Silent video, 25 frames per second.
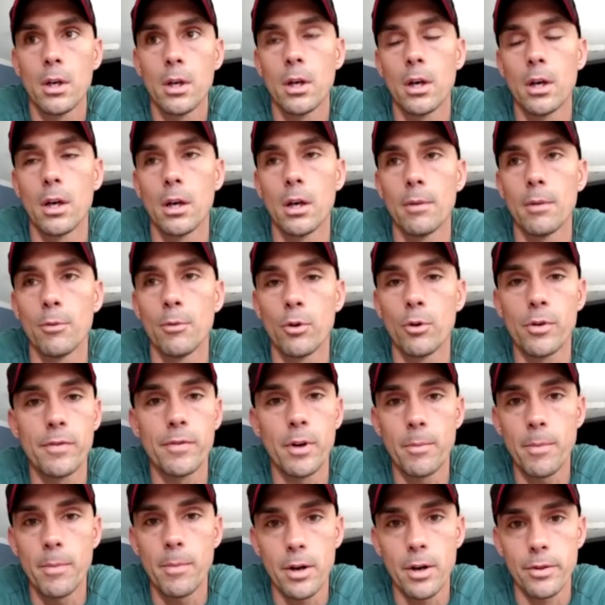or even
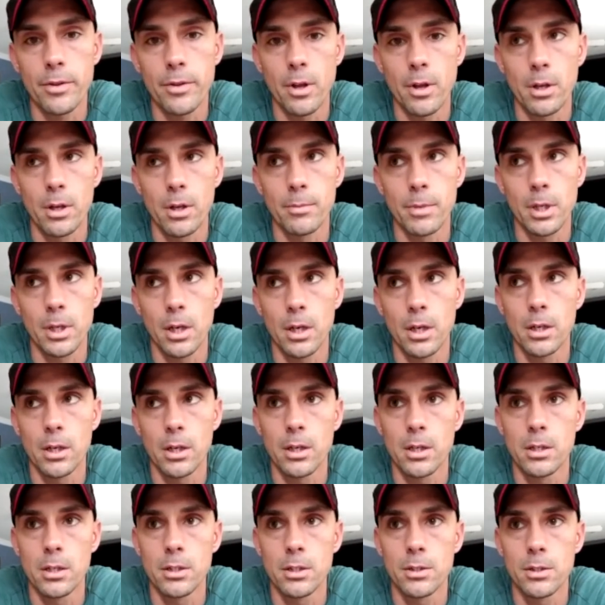a marathon,
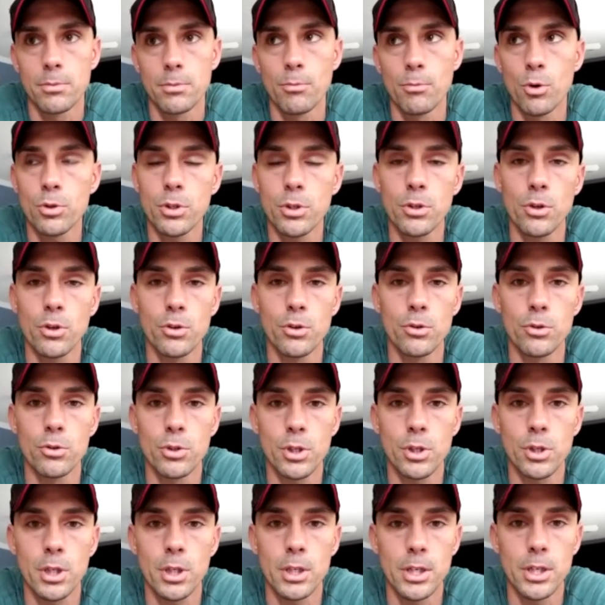because most of those
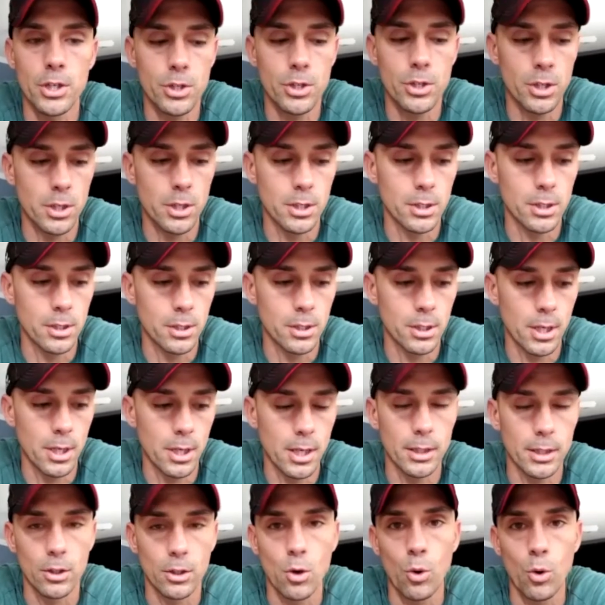conditions
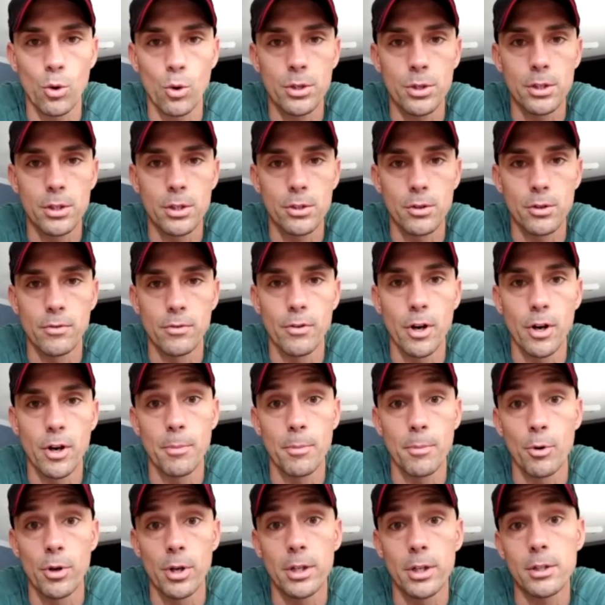and courses are very
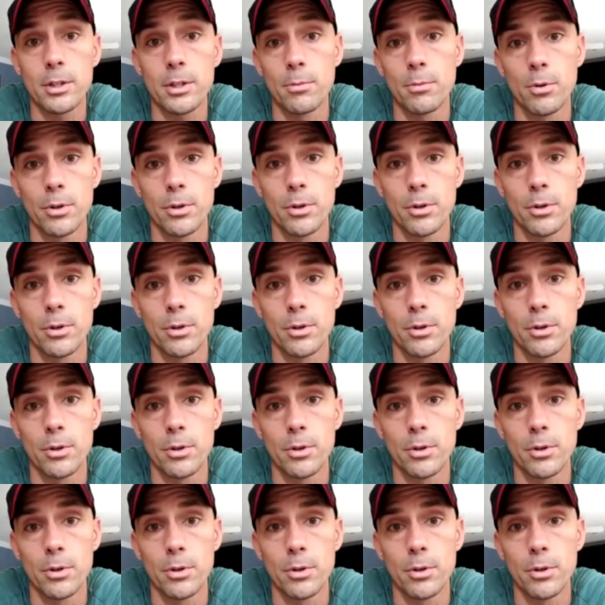predictable.